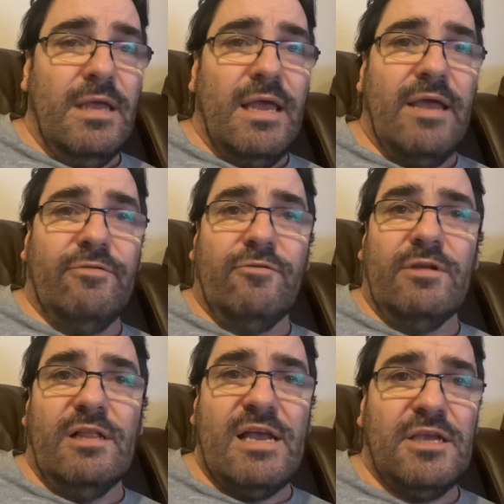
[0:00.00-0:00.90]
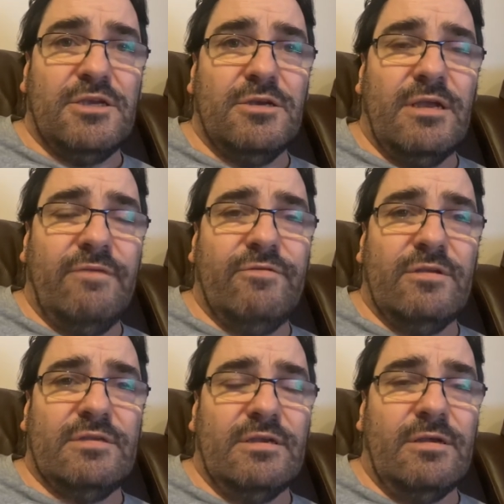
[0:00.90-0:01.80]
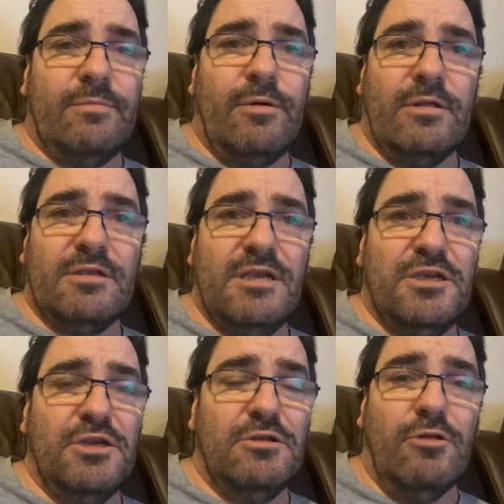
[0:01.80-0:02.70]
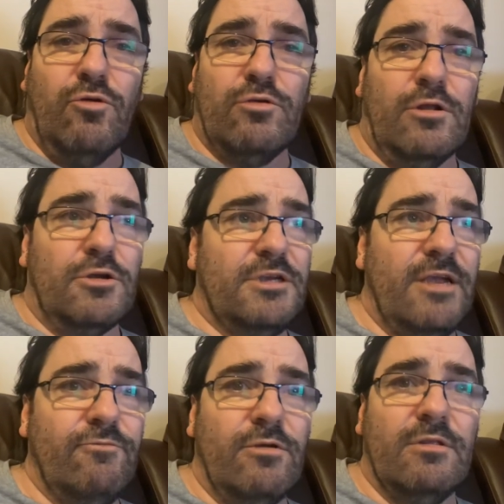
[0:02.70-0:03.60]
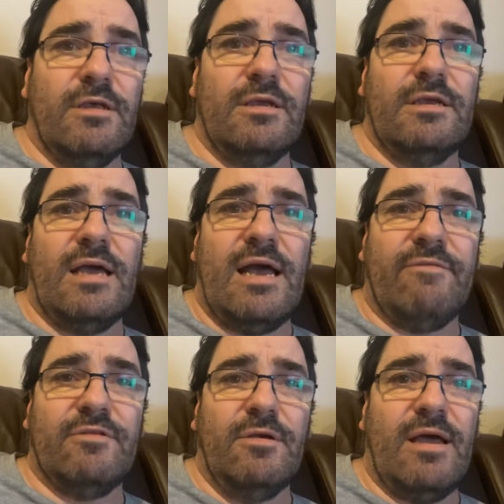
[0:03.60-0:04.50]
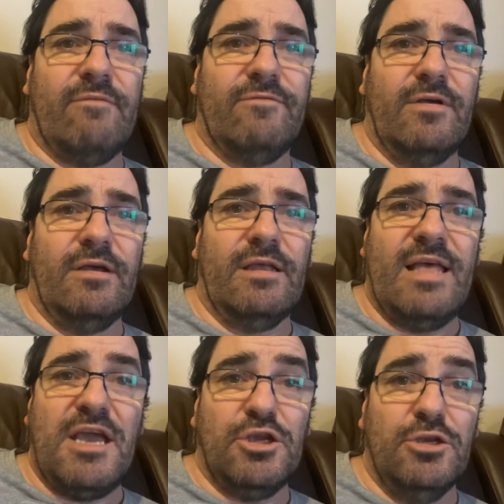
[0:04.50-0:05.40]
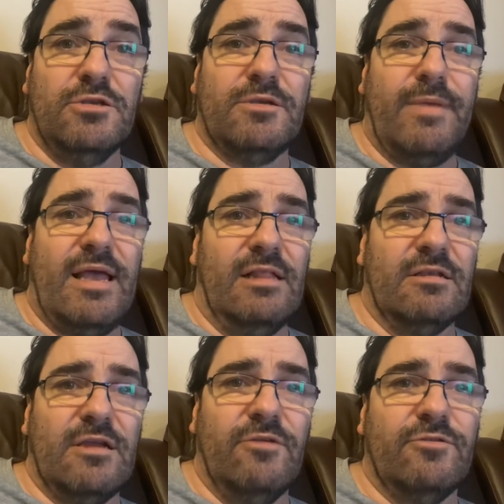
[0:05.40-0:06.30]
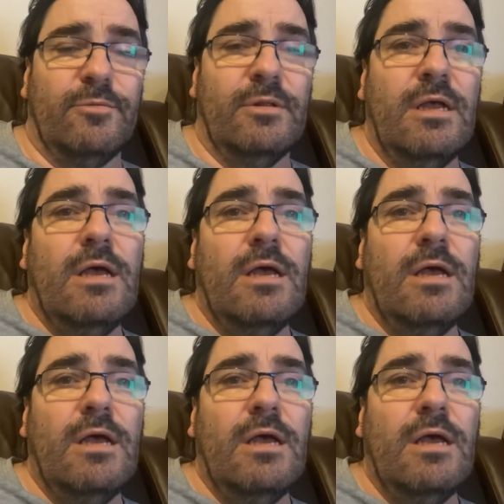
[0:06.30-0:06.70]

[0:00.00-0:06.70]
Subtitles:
If they're an election, if it's a politician, local or general, they have to have elections to be held accountable.